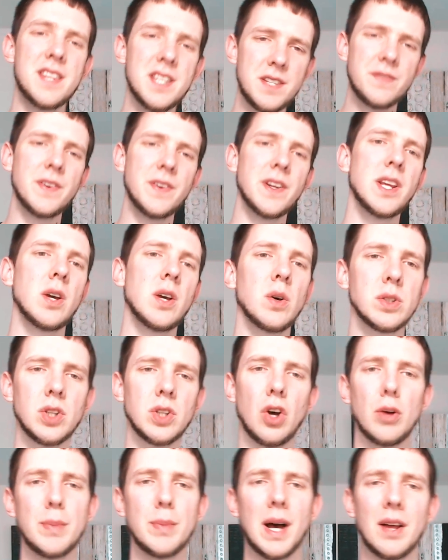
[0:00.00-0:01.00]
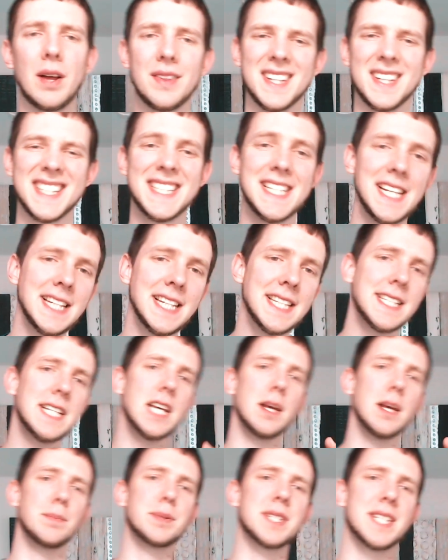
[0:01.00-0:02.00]
This video is all about the 6
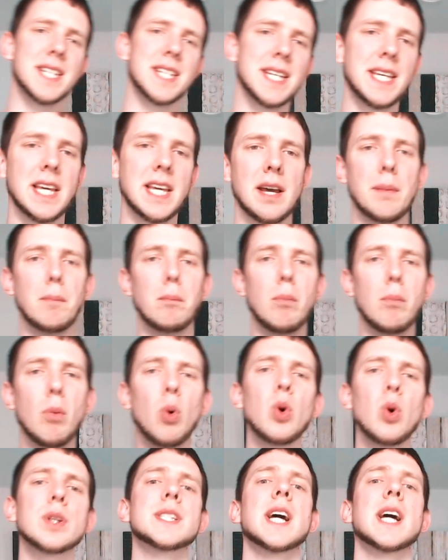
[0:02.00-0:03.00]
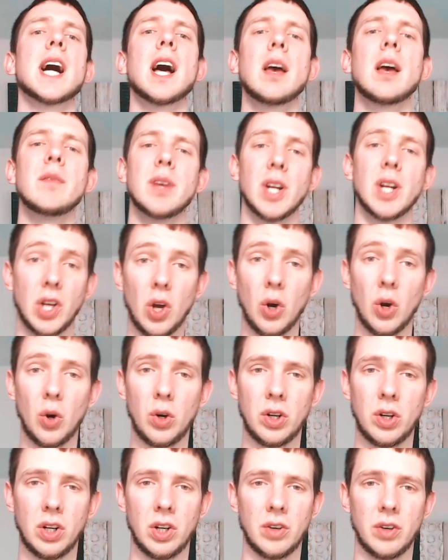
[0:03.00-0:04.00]
tips to get more time in a coding